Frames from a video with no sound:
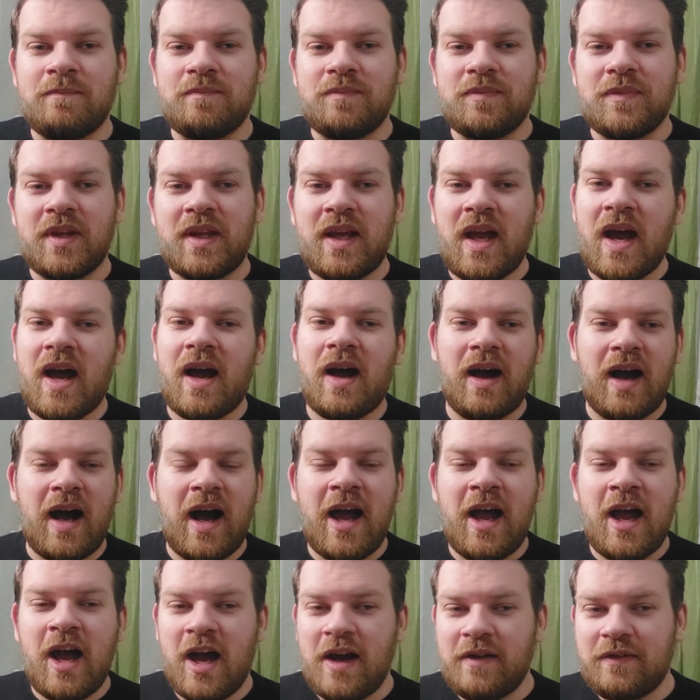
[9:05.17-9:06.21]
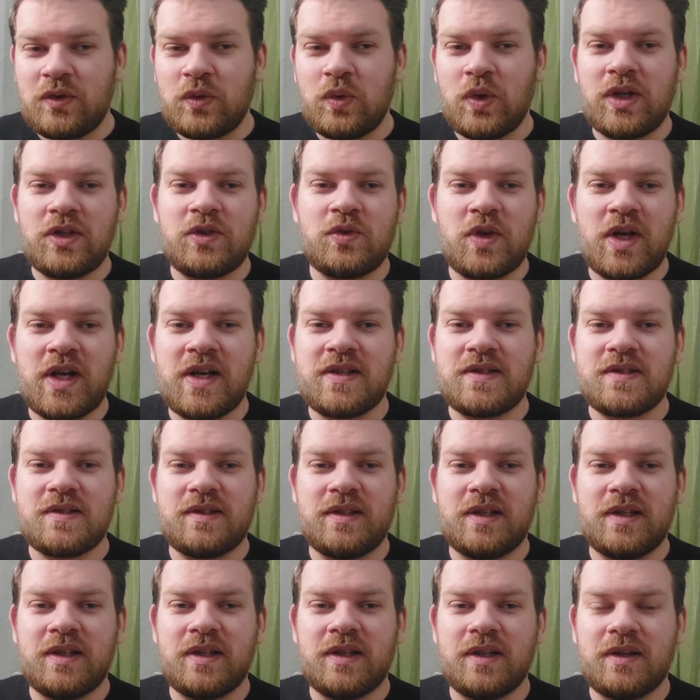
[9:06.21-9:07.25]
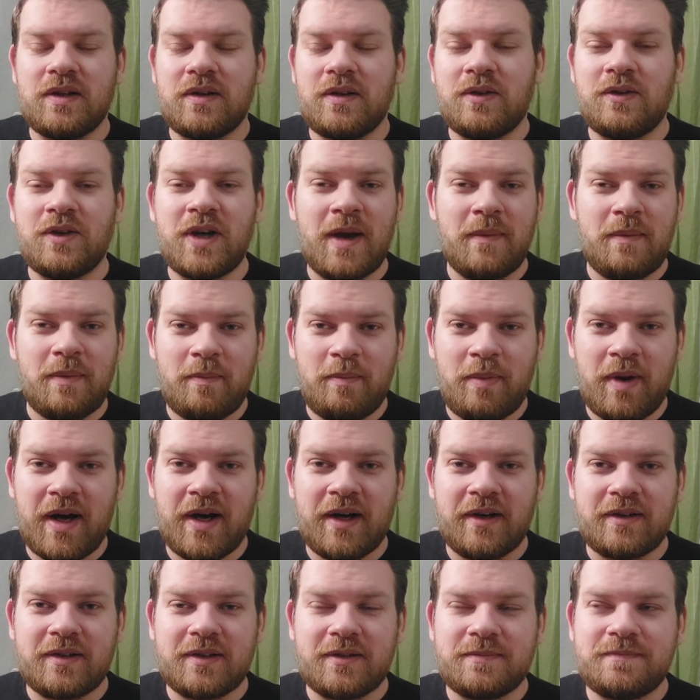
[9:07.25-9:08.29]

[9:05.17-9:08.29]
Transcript: yeah, I have to address the rap part.